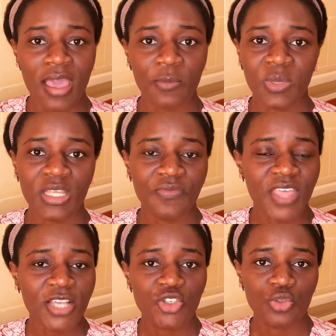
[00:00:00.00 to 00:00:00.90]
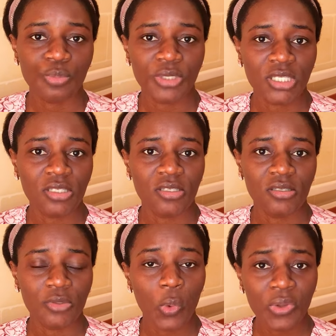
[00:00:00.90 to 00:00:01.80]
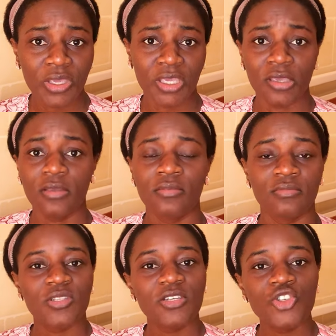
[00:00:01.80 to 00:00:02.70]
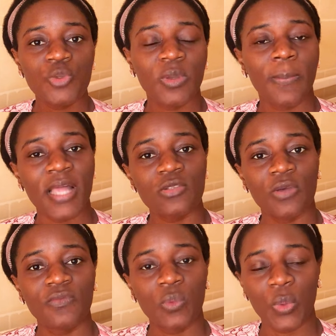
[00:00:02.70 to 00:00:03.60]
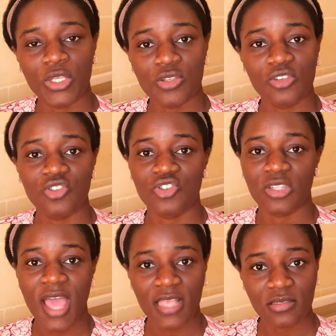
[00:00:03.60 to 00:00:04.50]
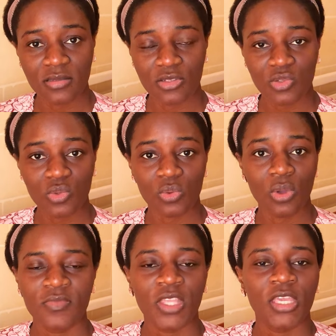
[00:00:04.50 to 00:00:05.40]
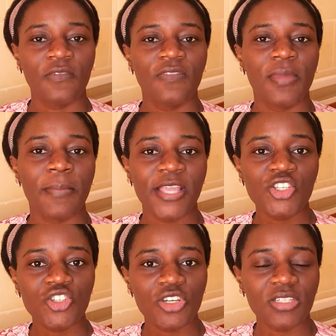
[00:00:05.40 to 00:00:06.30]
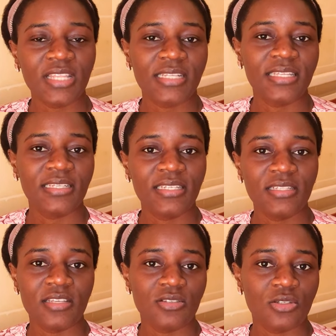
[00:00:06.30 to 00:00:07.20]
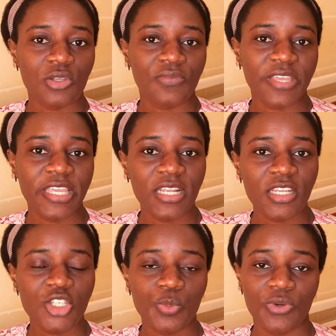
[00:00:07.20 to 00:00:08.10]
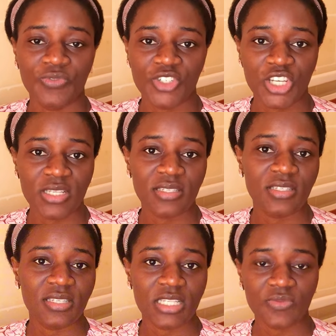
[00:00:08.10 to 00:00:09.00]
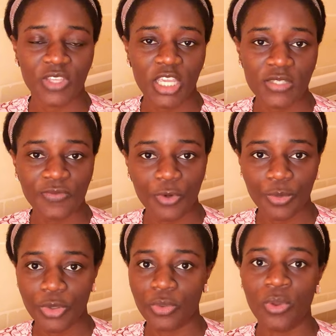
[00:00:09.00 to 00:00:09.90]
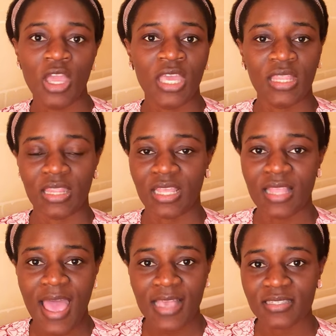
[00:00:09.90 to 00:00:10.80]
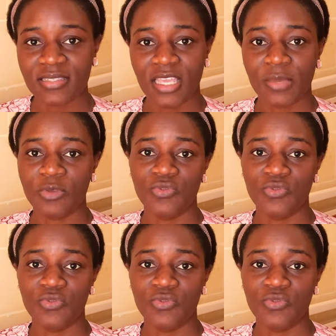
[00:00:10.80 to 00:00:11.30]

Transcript: I believe that should be okay. So this should be part of the questions you should ask the school. If they mention that they need a sort of English proficiency certificate from you, then ask them.